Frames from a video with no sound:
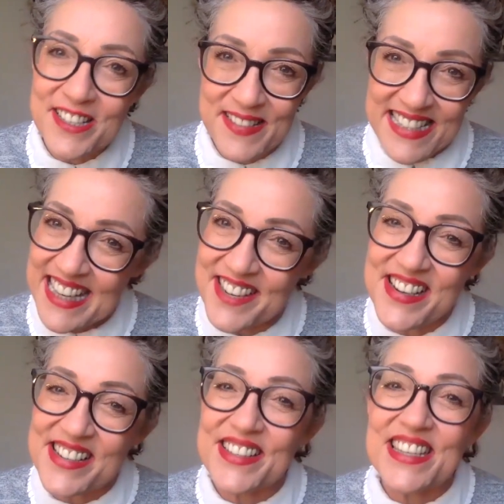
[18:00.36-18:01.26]

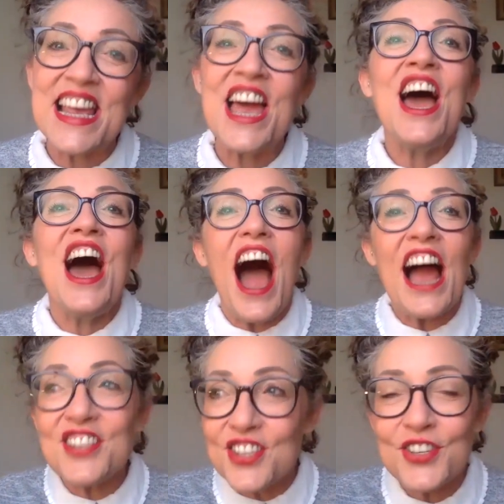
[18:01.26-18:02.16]
materials,
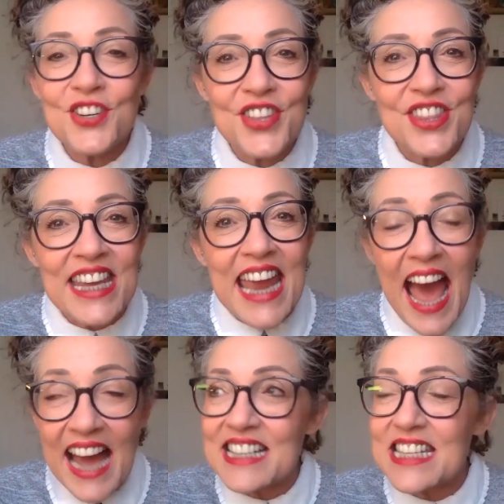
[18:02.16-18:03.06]
I saw the
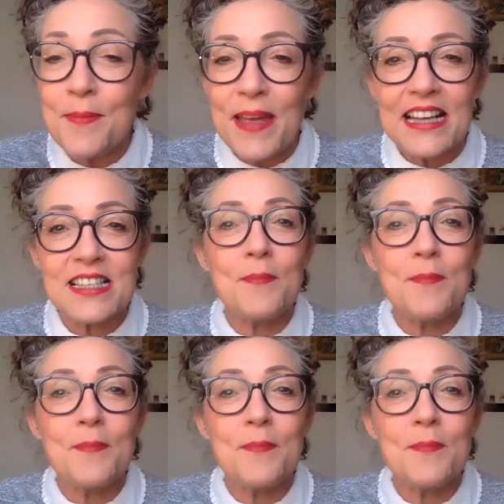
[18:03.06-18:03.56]
academics.